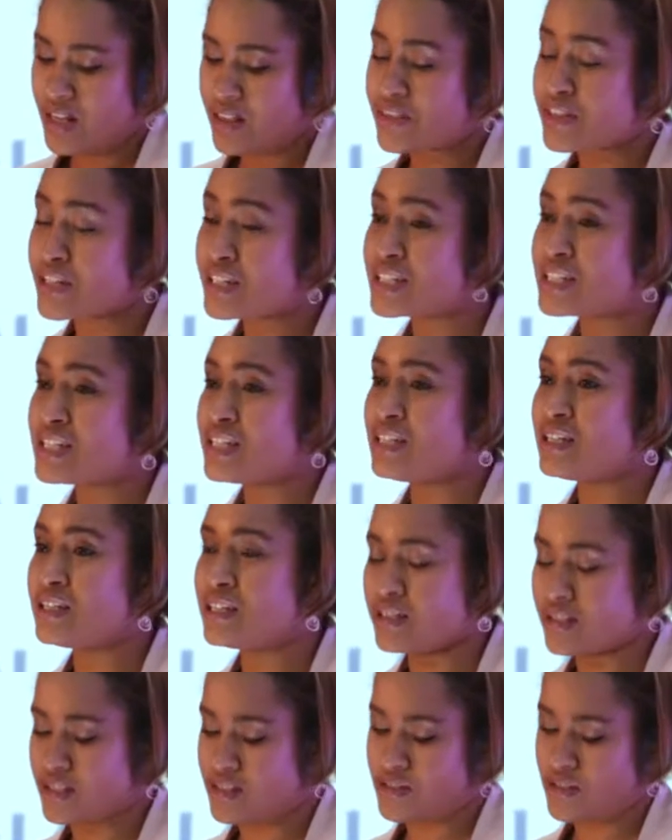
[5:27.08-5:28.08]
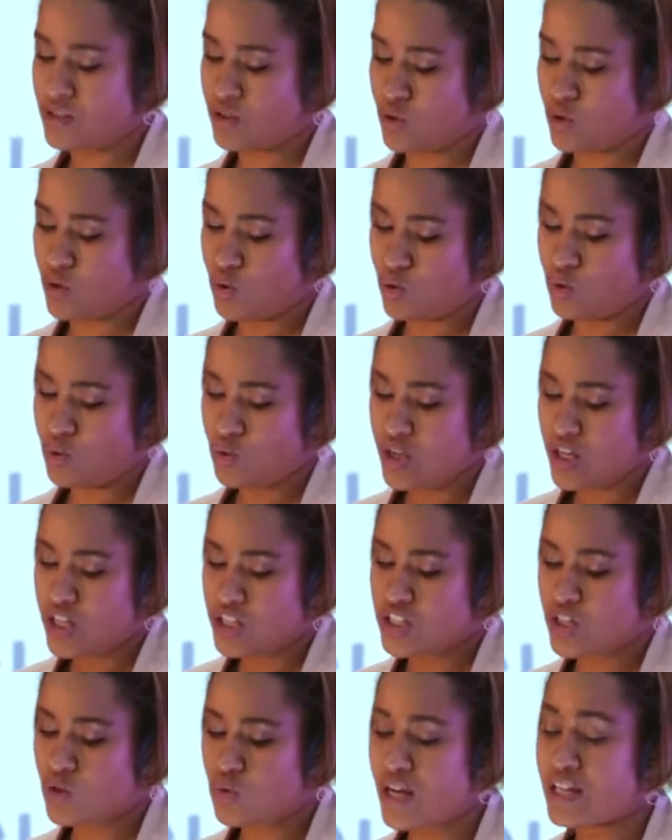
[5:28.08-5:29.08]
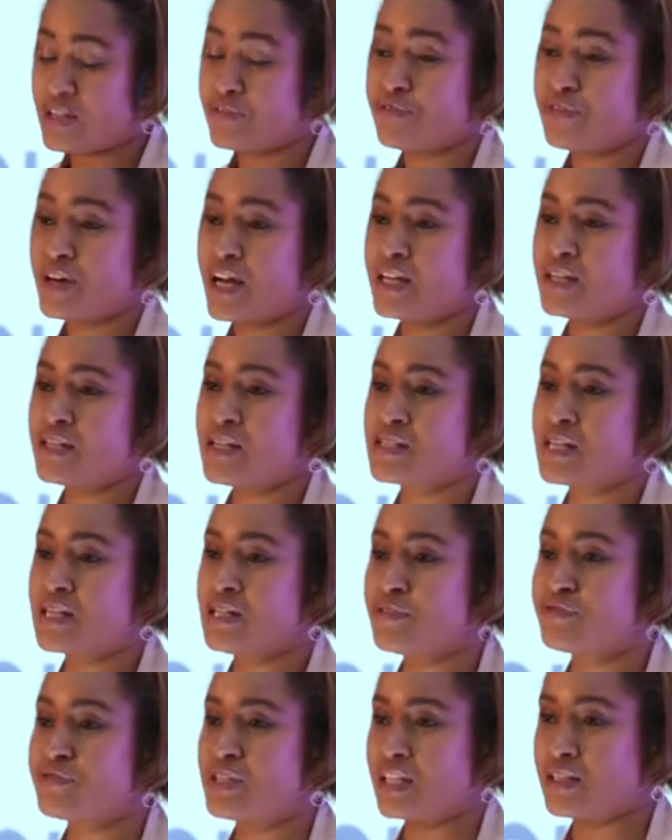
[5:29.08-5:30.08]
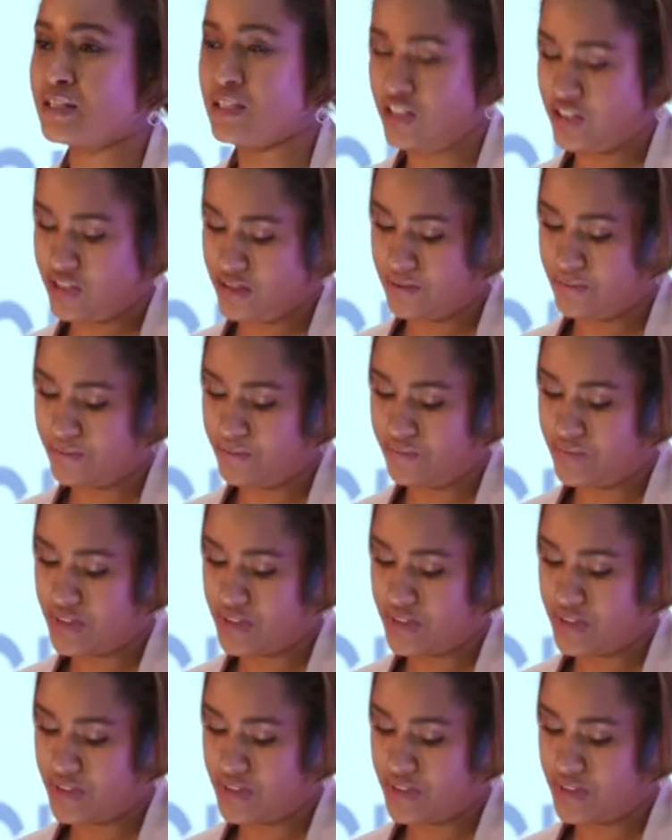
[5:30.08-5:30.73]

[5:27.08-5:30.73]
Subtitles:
13 years ago, she qualified as a lift technician,